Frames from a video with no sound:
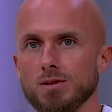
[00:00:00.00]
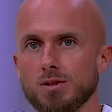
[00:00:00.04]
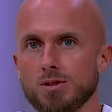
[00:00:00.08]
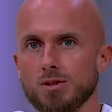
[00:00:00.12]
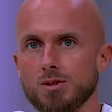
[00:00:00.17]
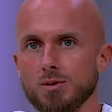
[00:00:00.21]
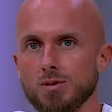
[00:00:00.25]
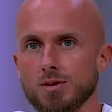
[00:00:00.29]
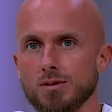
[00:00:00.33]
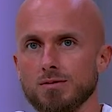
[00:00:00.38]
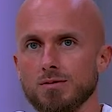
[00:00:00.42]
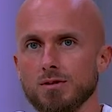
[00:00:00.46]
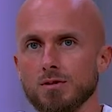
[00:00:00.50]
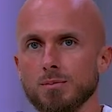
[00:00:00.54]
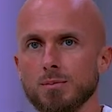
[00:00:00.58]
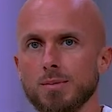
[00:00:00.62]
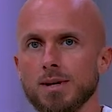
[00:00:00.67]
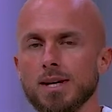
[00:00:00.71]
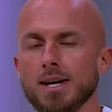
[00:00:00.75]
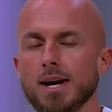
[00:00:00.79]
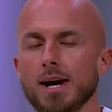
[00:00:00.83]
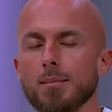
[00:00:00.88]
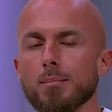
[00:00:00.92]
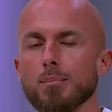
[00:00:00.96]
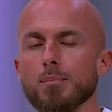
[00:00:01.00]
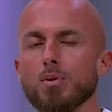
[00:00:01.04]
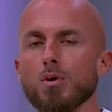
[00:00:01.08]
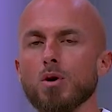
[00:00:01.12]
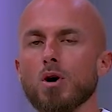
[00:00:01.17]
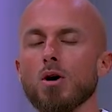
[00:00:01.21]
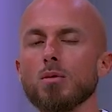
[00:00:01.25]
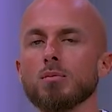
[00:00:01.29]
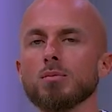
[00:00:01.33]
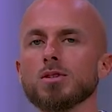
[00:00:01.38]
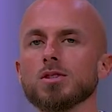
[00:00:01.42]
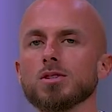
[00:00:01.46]
it for me, I
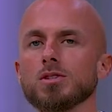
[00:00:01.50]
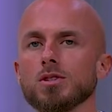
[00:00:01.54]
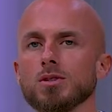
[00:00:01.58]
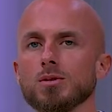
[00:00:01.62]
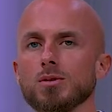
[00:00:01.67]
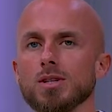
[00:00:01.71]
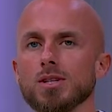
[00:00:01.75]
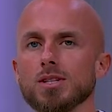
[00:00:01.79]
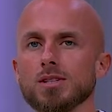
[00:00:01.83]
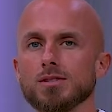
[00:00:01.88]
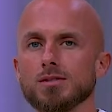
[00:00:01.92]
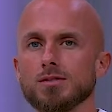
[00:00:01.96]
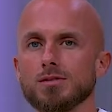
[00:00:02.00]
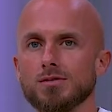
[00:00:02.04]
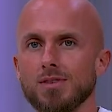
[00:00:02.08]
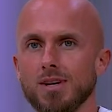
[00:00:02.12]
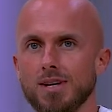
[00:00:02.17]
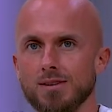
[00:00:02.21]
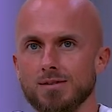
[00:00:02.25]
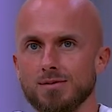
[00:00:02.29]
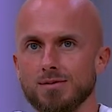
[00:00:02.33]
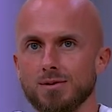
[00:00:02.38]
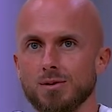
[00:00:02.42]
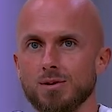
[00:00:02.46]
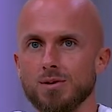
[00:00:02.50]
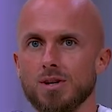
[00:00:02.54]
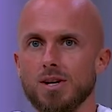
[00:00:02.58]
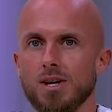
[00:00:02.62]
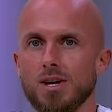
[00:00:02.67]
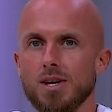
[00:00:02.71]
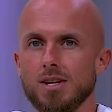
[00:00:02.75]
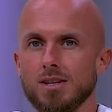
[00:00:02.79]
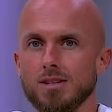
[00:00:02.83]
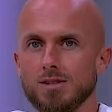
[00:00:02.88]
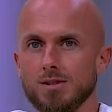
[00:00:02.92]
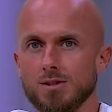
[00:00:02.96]
promise you He is faithful
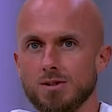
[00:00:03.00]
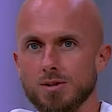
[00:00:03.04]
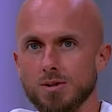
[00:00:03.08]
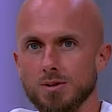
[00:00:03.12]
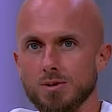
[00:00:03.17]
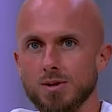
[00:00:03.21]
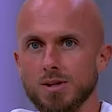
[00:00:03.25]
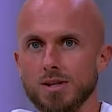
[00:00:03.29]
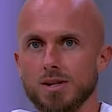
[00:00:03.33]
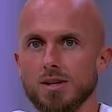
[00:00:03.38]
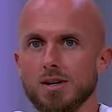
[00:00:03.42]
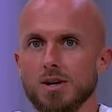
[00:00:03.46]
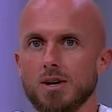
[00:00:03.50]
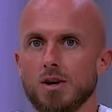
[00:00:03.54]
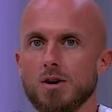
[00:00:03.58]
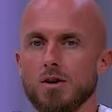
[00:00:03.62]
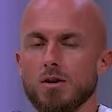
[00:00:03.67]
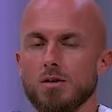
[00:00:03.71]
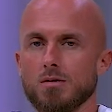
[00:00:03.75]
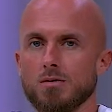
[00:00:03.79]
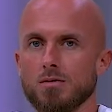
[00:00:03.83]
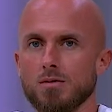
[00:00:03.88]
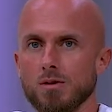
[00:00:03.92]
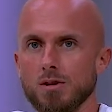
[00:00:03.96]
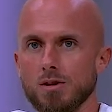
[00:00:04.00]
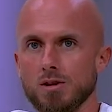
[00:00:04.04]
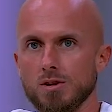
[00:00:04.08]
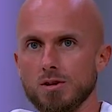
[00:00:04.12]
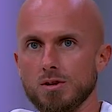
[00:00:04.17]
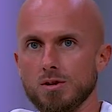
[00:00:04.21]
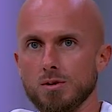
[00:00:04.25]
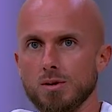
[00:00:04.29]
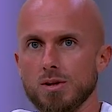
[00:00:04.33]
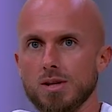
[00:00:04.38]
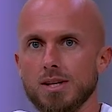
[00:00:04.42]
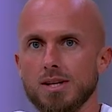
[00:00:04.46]
to do it for you.
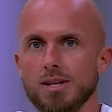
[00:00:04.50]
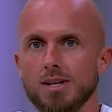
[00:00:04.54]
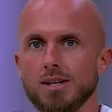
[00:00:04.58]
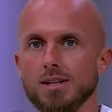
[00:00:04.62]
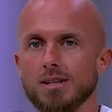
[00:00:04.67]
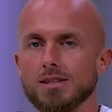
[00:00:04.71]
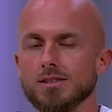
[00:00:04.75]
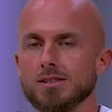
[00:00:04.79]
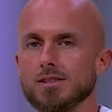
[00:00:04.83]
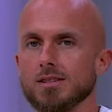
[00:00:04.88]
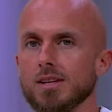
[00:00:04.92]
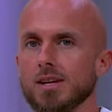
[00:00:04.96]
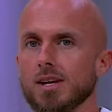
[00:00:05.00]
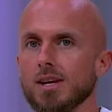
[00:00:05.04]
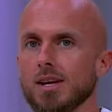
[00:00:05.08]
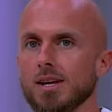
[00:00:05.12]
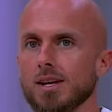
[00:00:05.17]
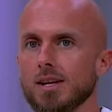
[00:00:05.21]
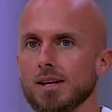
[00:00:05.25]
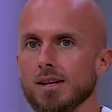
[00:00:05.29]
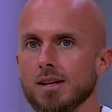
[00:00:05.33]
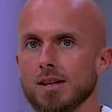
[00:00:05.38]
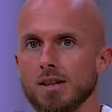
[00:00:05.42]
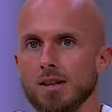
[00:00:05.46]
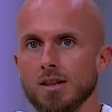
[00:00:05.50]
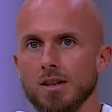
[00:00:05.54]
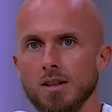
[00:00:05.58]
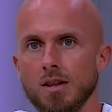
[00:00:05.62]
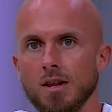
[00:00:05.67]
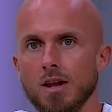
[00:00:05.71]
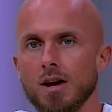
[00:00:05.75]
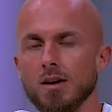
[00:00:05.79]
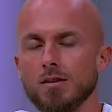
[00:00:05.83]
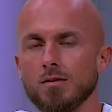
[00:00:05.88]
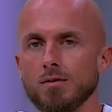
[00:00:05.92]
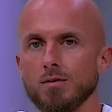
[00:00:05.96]
He is in
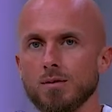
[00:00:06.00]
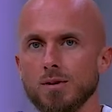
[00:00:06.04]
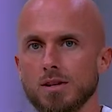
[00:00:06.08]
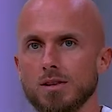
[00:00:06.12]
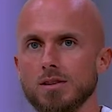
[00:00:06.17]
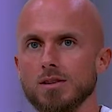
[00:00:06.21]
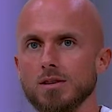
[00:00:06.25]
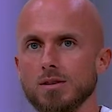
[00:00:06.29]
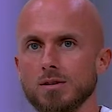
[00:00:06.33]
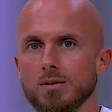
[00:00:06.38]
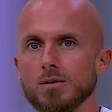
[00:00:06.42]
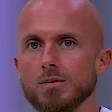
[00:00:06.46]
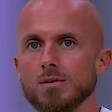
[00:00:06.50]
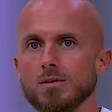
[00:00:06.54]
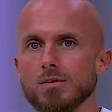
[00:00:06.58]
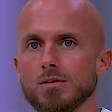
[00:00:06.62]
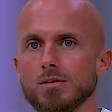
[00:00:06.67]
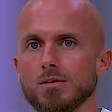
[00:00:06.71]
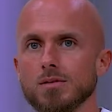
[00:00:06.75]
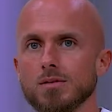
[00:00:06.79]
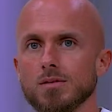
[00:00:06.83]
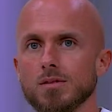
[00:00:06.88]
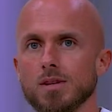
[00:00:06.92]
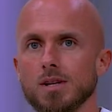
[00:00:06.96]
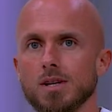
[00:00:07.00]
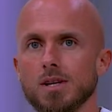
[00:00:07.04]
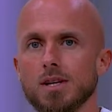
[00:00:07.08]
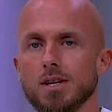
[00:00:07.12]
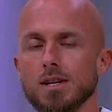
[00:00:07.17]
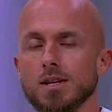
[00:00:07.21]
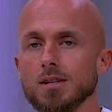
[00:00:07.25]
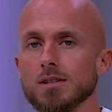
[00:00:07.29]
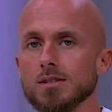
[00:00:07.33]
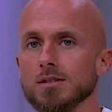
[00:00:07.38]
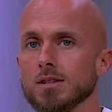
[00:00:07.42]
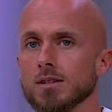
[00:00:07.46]
love with you. He
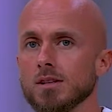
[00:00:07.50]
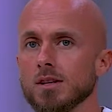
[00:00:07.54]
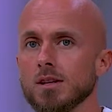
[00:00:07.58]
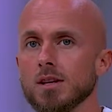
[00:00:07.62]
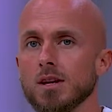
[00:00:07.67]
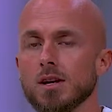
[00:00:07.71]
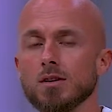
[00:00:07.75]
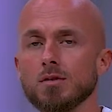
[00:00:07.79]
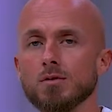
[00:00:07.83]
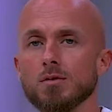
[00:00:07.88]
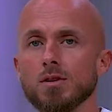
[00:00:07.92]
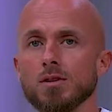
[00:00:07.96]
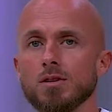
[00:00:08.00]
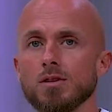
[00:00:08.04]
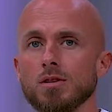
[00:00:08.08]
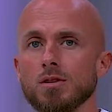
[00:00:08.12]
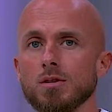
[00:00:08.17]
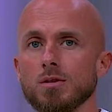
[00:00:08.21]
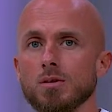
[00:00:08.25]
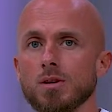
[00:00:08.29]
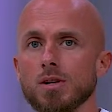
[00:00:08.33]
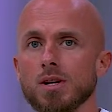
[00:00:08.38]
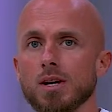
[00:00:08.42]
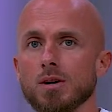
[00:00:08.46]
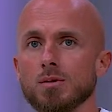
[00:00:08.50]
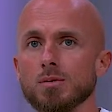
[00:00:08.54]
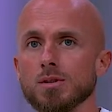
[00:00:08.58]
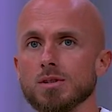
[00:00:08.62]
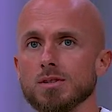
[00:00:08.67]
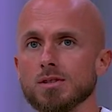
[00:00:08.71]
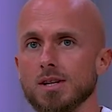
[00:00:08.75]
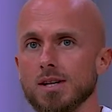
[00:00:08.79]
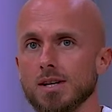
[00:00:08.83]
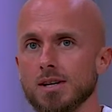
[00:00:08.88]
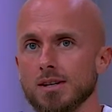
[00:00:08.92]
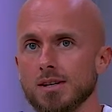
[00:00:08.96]
is in love with you. And I would
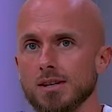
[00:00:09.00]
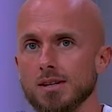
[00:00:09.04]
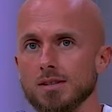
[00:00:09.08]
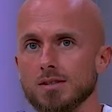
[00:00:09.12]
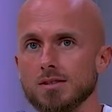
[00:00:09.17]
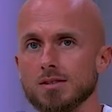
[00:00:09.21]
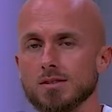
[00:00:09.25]
say this,